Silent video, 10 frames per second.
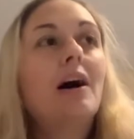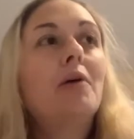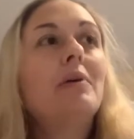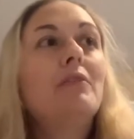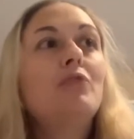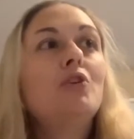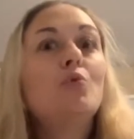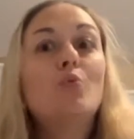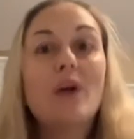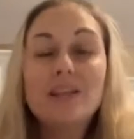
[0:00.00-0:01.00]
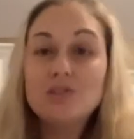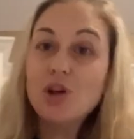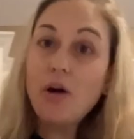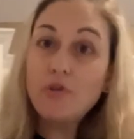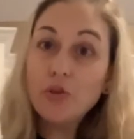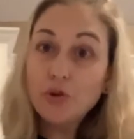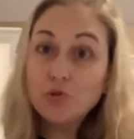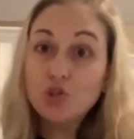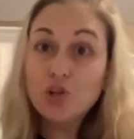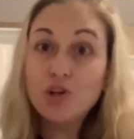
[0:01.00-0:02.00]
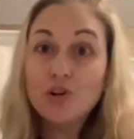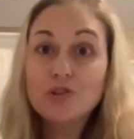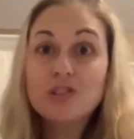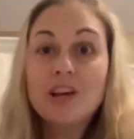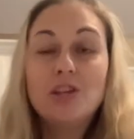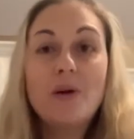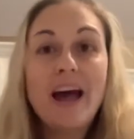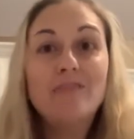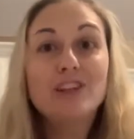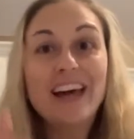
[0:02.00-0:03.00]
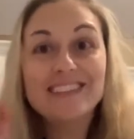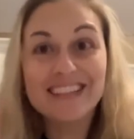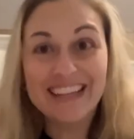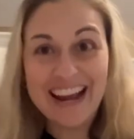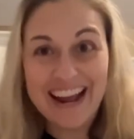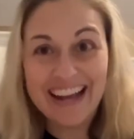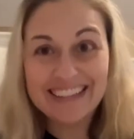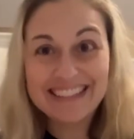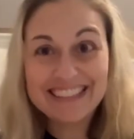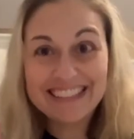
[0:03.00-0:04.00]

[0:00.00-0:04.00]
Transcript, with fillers: if you rinse off all those sugars, you have less gas.